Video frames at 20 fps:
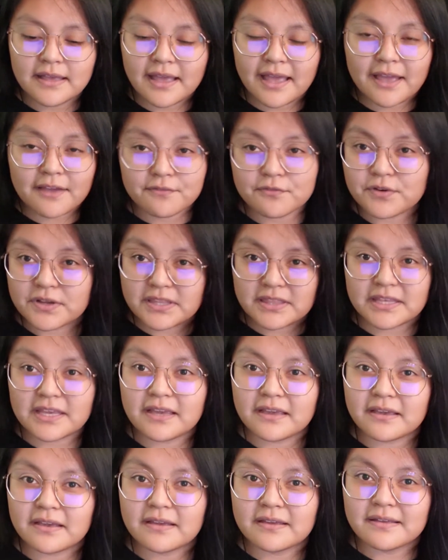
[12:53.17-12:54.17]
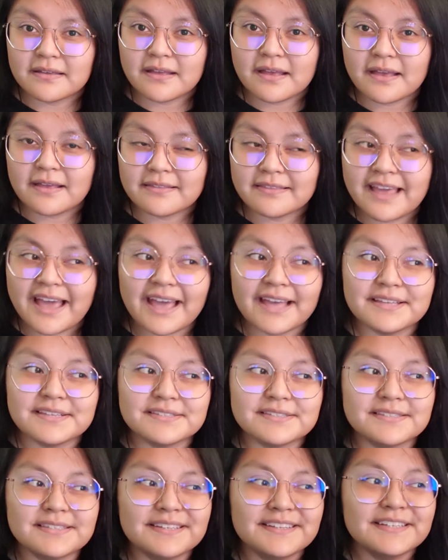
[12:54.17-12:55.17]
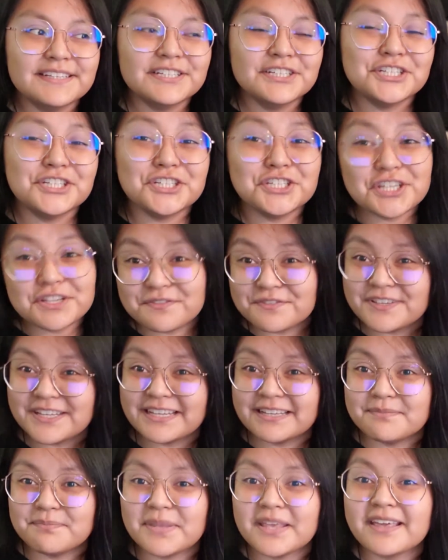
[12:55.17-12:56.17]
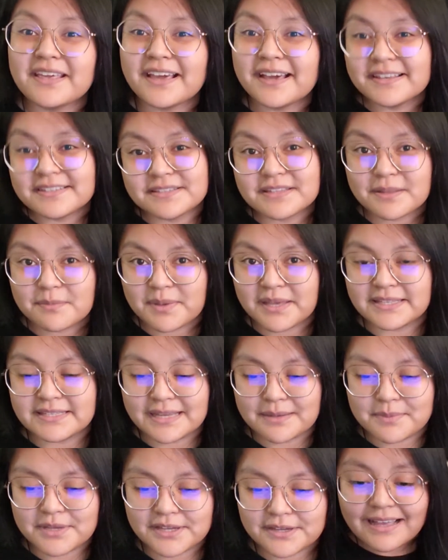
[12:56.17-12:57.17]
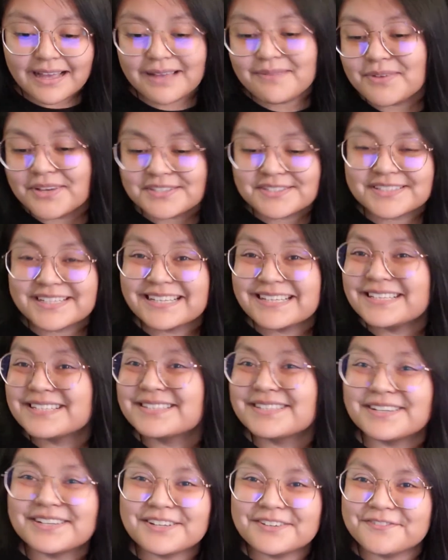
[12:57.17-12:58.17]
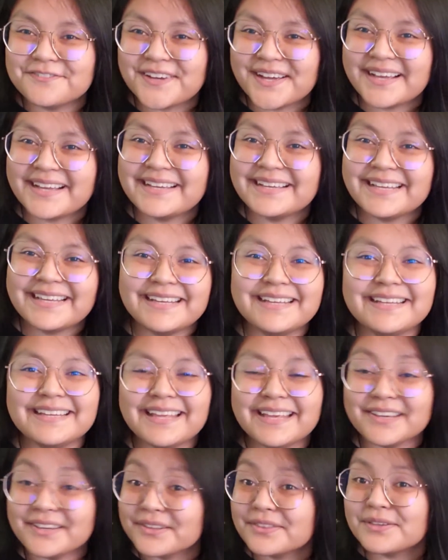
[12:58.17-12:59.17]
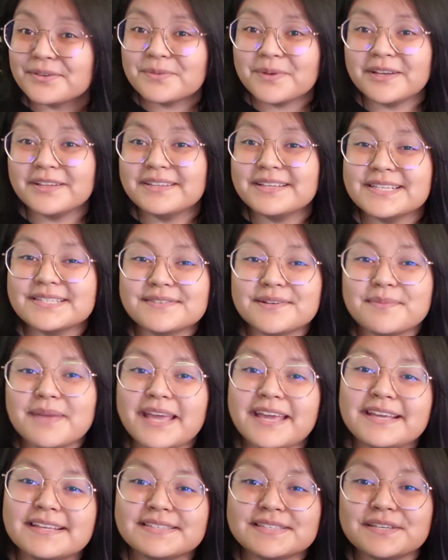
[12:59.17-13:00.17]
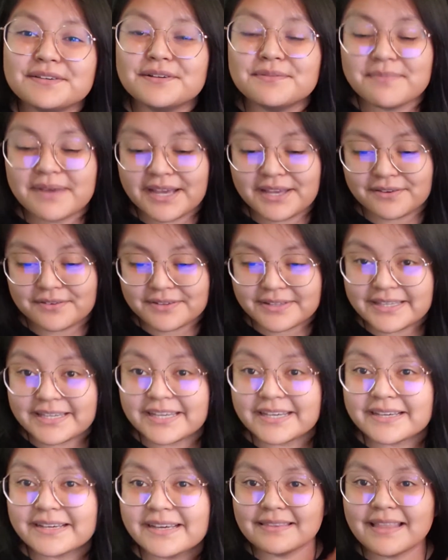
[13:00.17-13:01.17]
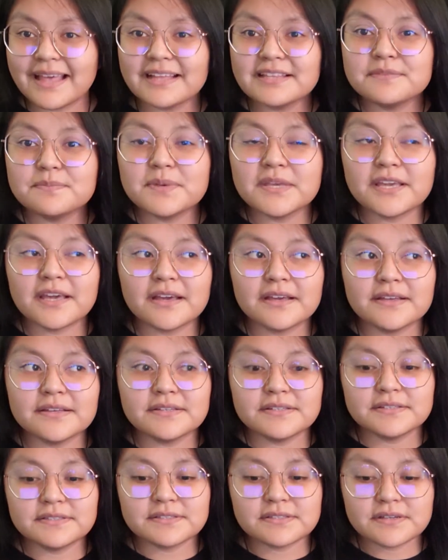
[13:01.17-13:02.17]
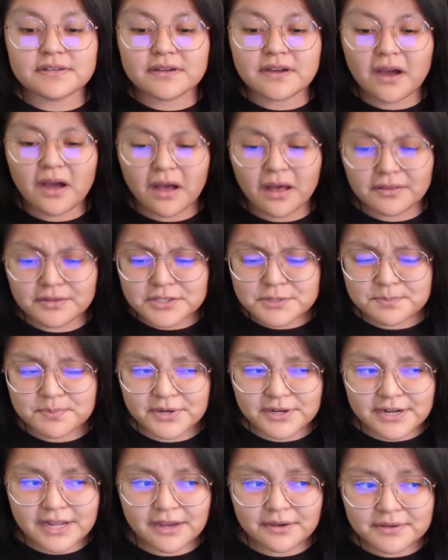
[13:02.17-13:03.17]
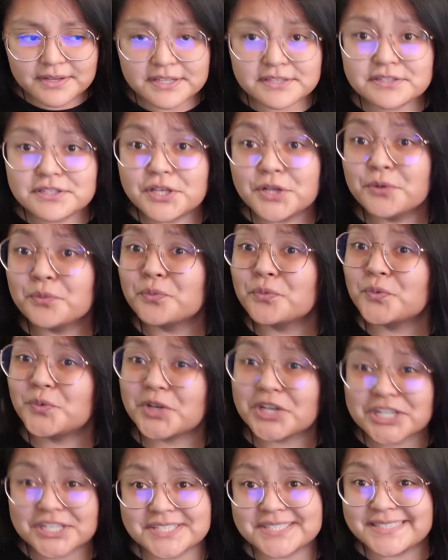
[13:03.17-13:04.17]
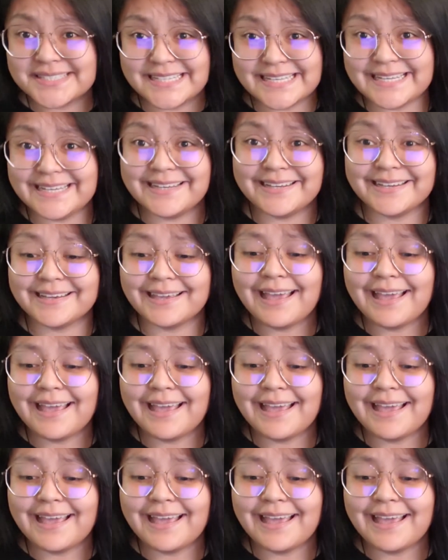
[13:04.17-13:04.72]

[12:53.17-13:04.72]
everything that has shifted because of the pandemic. I'm also getting certified in health and wellness from ASU and Mayo Clinic. That's because college burnout is the worst thing